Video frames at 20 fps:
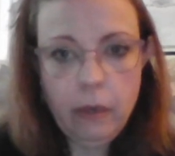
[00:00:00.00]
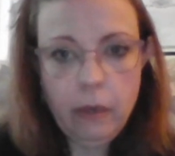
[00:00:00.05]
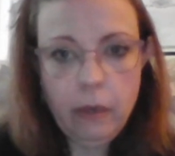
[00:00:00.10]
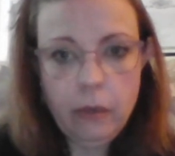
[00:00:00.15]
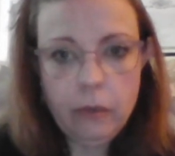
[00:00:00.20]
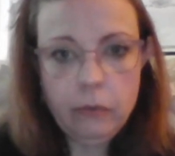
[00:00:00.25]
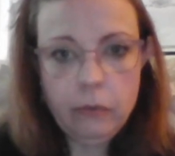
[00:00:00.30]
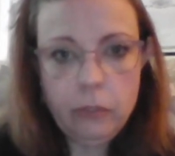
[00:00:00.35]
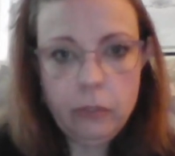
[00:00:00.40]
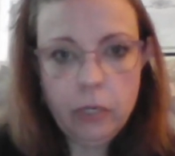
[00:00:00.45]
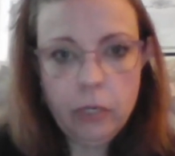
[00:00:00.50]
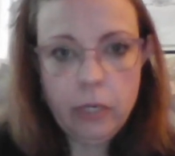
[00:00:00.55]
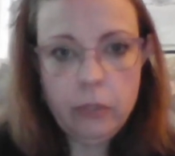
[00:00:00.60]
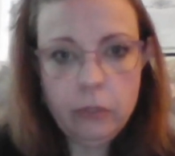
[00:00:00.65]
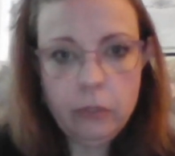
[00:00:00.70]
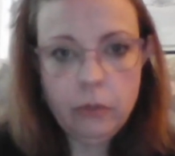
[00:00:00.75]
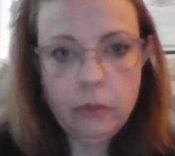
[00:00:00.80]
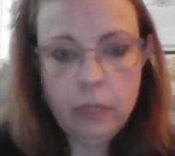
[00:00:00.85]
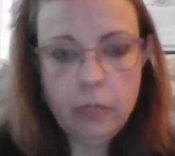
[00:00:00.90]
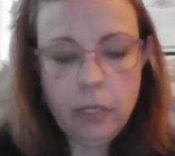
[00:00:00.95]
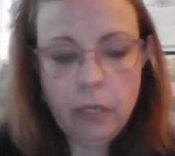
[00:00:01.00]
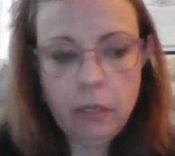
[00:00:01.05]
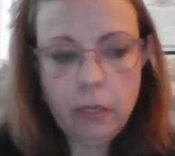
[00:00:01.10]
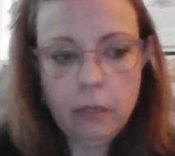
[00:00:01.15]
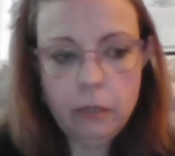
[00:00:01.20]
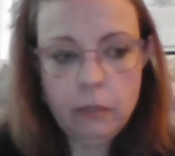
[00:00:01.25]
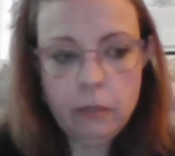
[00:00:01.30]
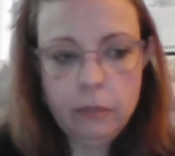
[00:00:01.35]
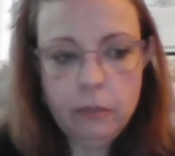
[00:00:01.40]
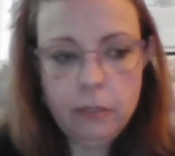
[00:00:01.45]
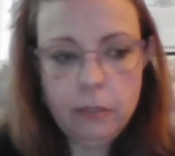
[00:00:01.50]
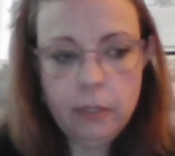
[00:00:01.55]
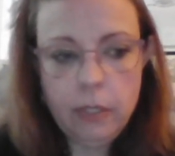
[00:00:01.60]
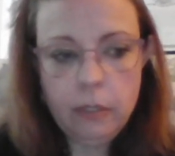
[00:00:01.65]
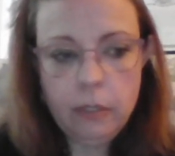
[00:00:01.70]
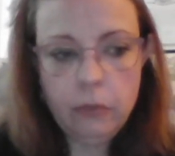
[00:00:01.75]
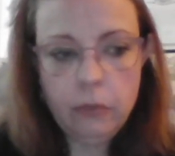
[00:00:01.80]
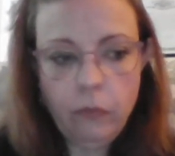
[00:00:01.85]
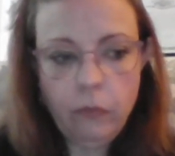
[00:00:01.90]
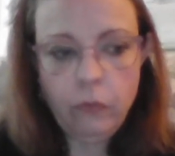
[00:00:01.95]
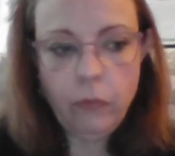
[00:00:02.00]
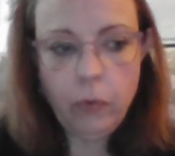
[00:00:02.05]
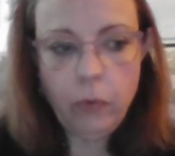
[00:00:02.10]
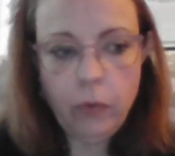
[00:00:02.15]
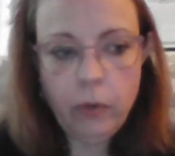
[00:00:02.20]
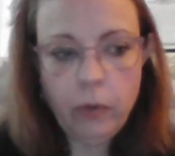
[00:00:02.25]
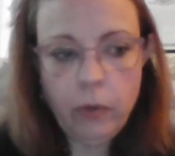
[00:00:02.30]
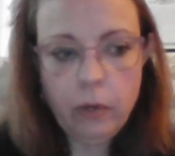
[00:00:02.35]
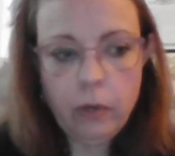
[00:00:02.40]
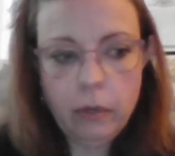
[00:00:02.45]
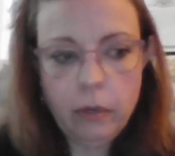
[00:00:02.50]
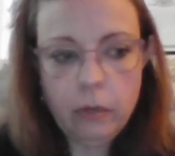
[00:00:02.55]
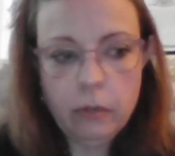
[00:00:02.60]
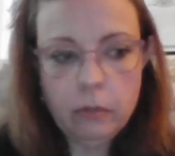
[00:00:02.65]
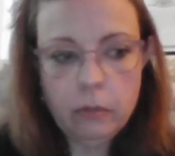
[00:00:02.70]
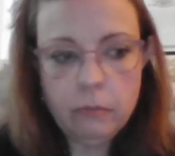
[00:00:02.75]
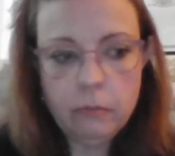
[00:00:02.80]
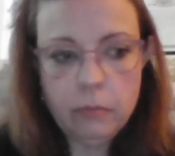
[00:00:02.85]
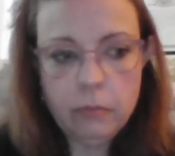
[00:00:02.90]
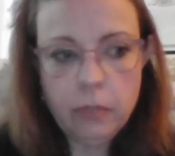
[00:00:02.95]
of Stranger Things season 4,